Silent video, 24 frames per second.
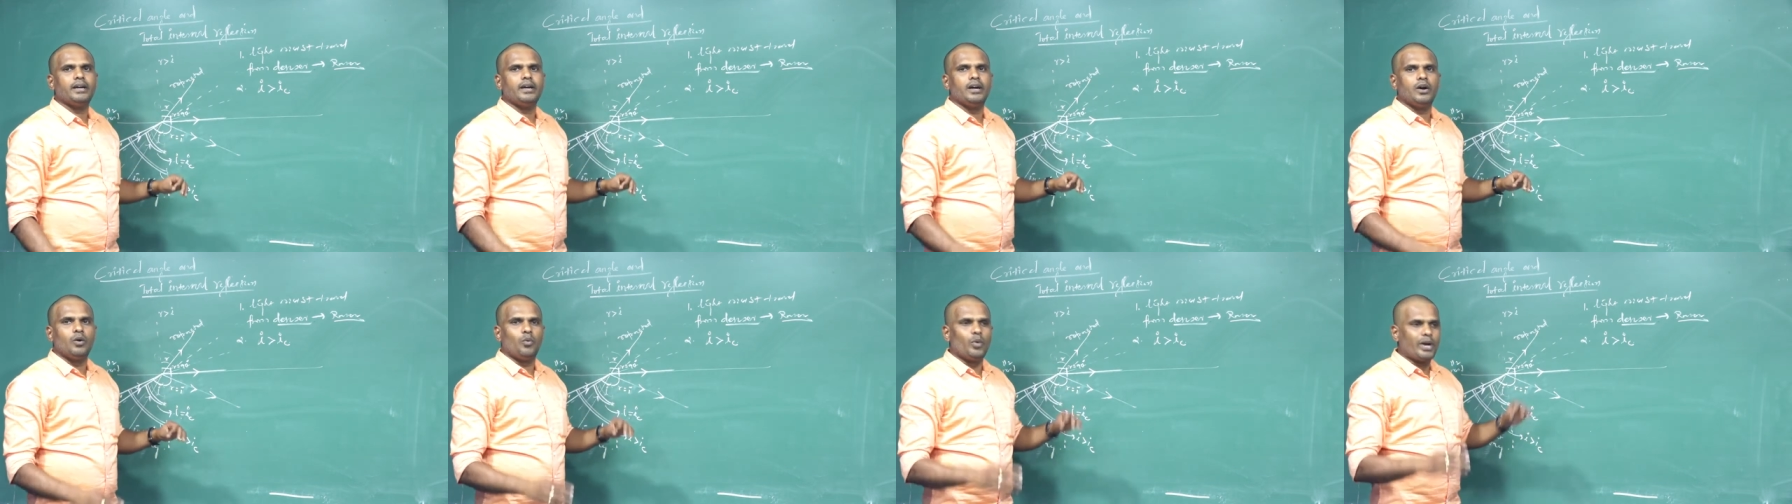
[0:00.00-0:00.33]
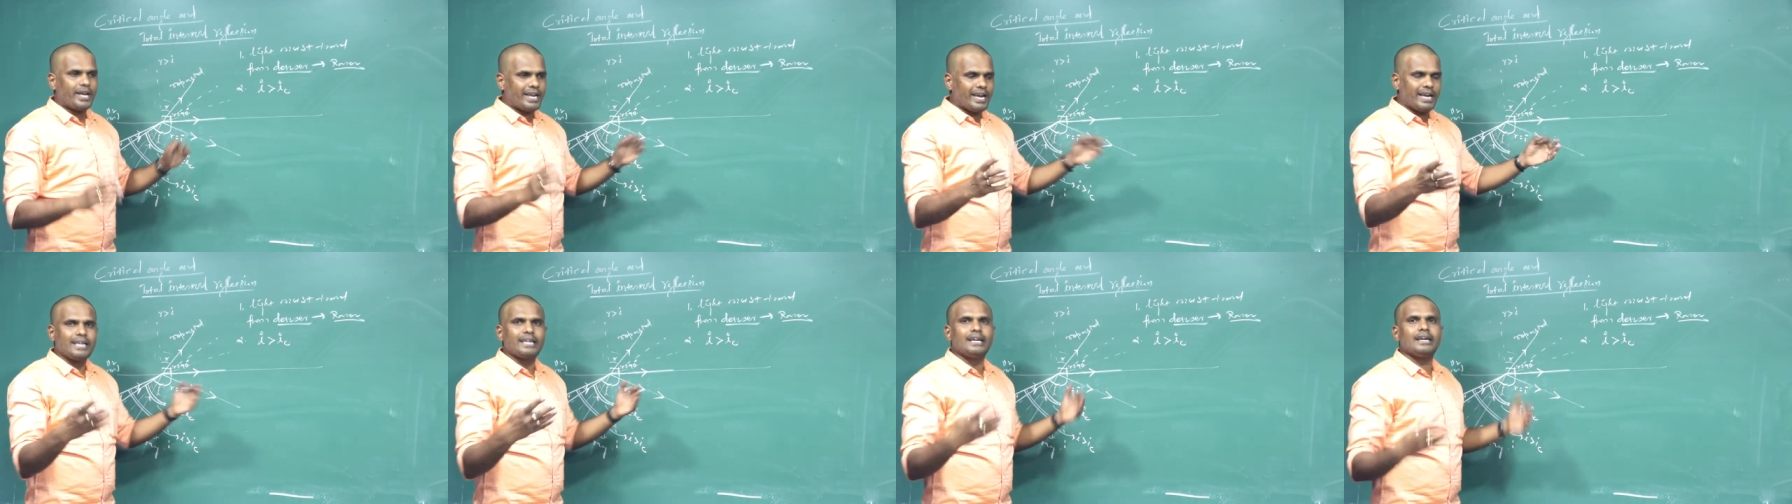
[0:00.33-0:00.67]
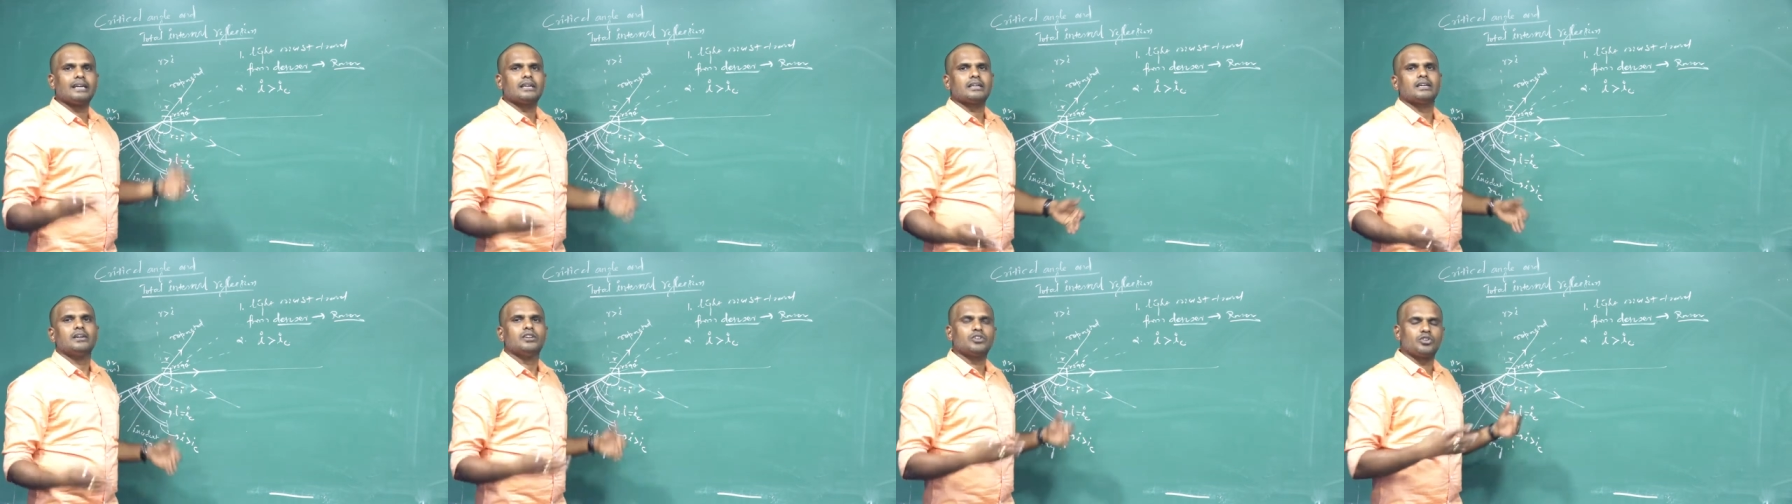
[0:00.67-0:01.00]
we can
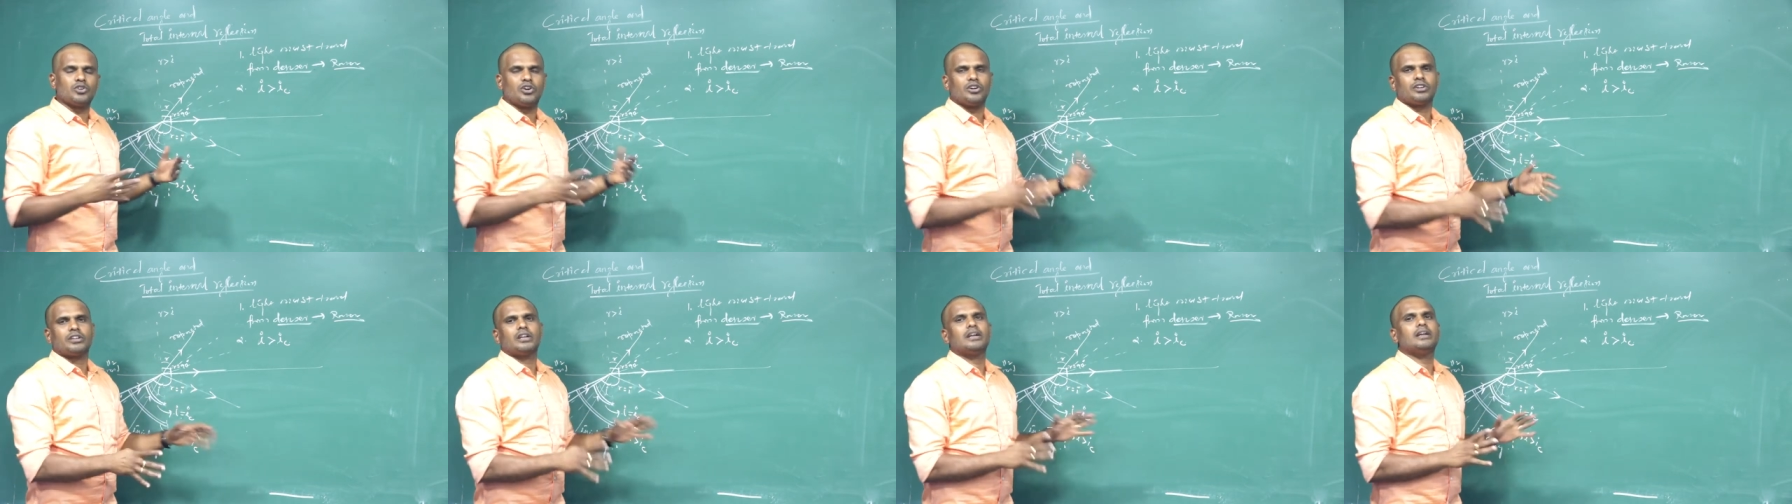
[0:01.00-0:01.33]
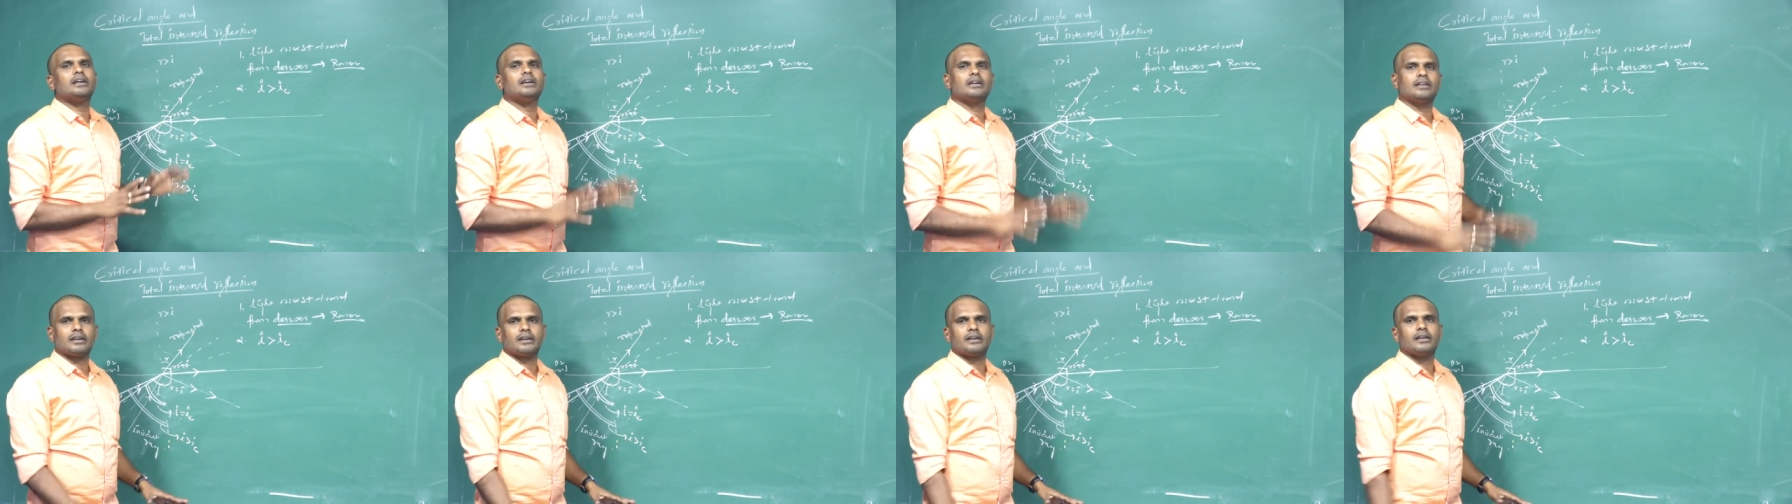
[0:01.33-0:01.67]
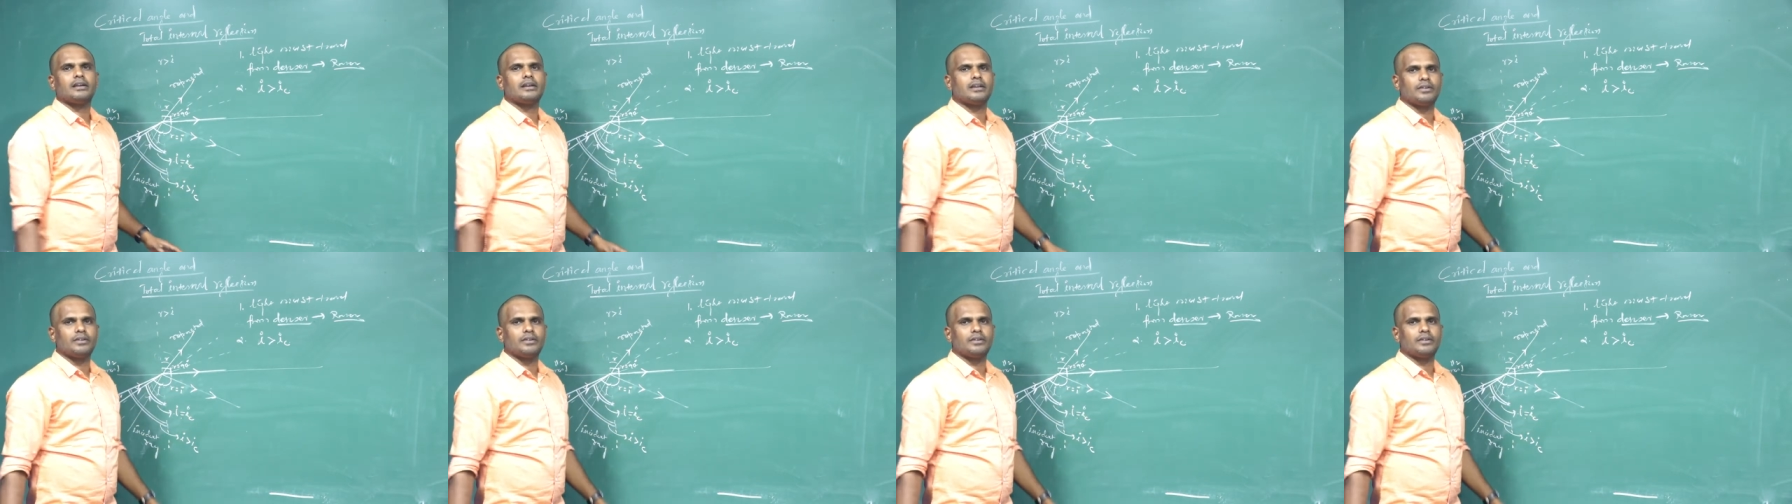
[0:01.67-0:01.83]
get total internal